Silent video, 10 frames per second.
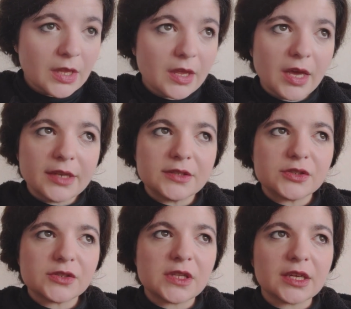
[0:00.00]
And it's
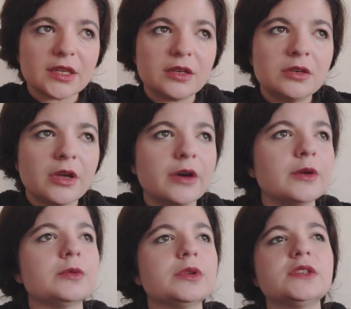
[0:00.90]
just like,
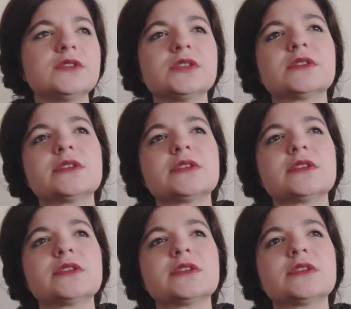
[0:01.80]
no, it's